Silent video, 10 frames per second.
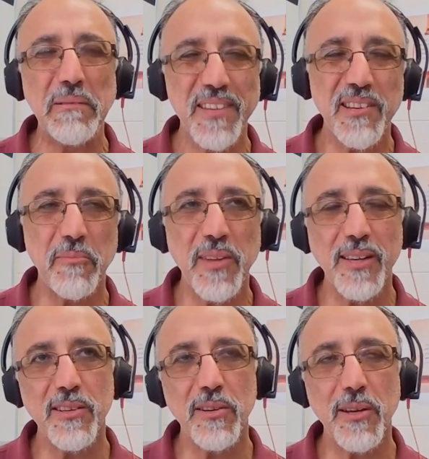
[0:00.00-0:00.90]

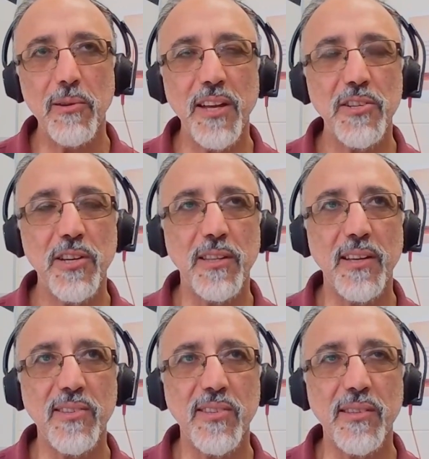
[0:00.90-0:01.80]
sometimes the regulation
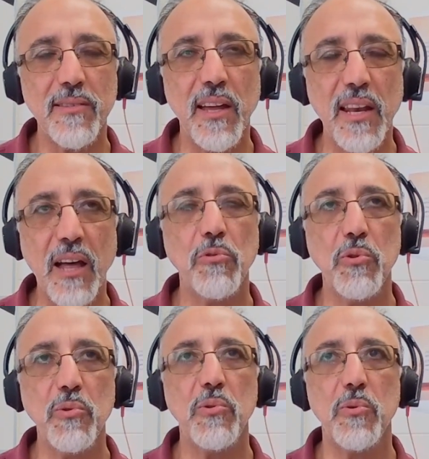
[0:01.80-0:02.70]
doesn't allow
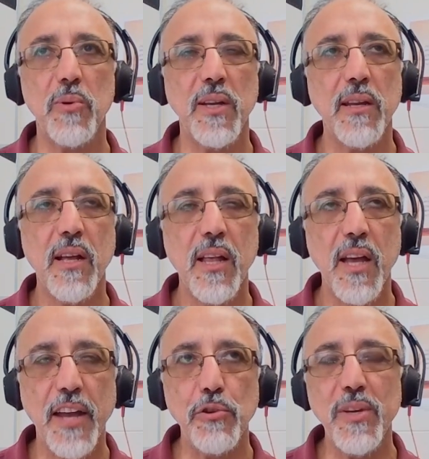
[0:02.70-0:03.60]
you to,
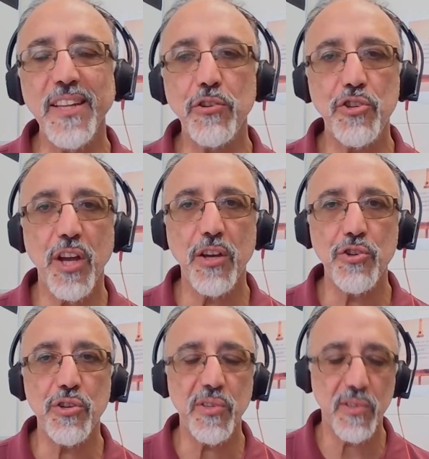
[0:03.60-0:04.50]
and you need the
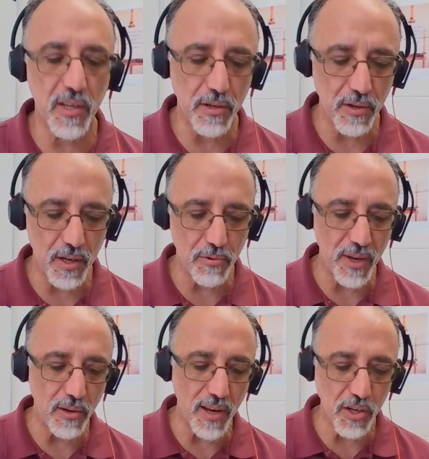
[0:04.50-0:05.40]
changes in
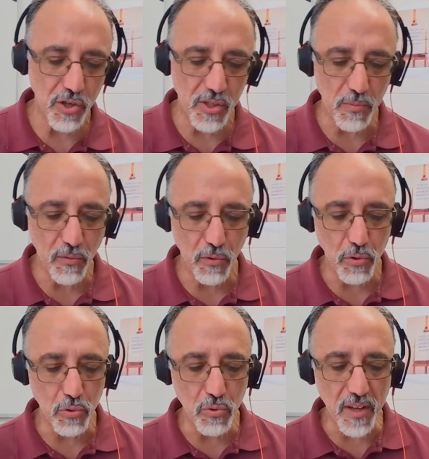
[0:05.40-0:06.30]
regulations before
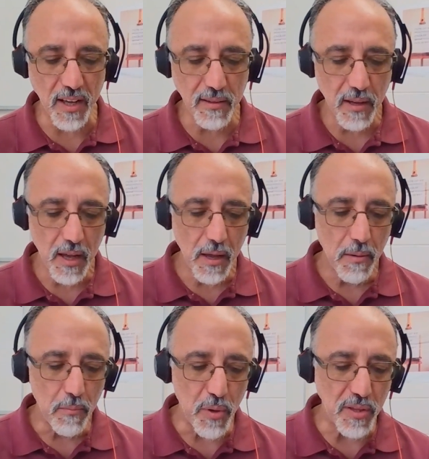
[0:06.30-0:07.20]
you do that.
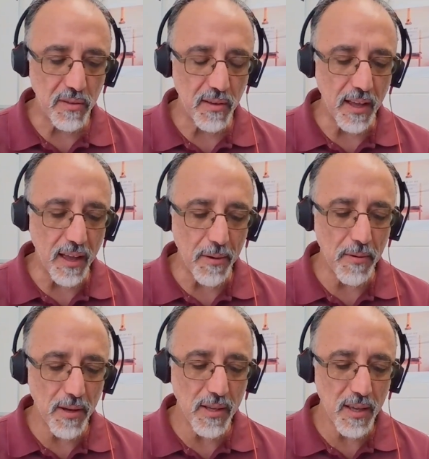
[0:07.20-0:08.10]
But
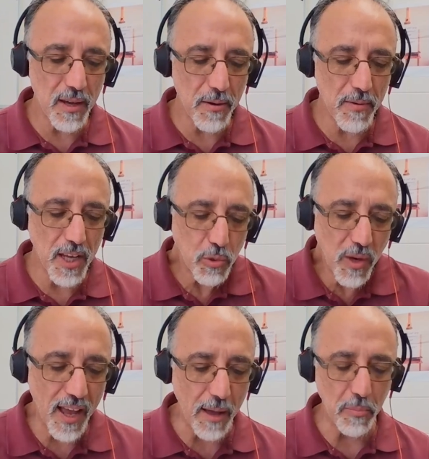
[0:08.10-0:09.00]
it
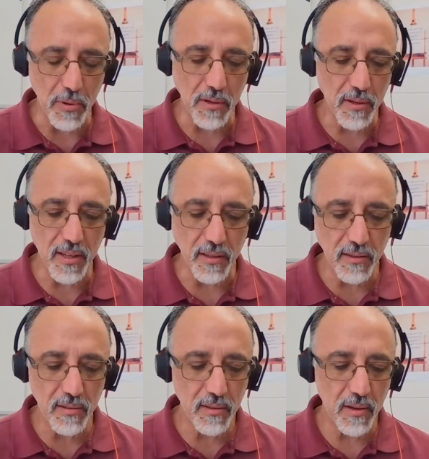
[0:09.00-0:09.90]
will happen.
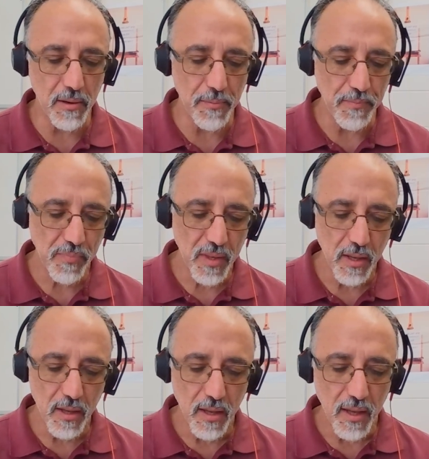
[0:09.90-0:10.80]
That
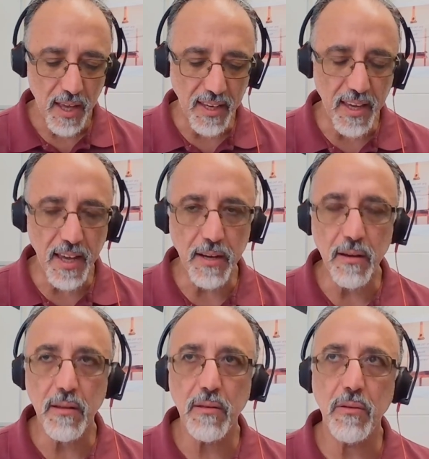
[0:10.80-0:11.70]

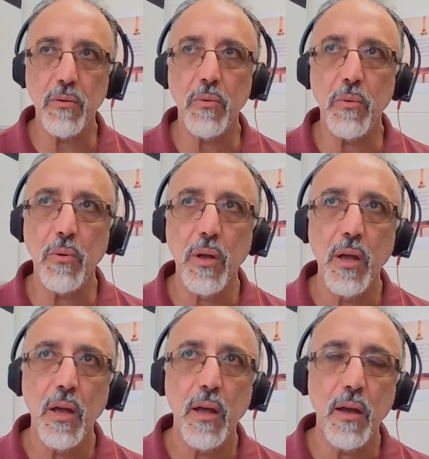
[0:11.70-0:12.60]
again,
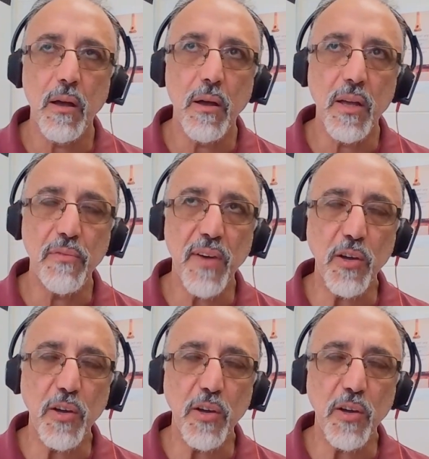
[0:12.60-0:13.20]
if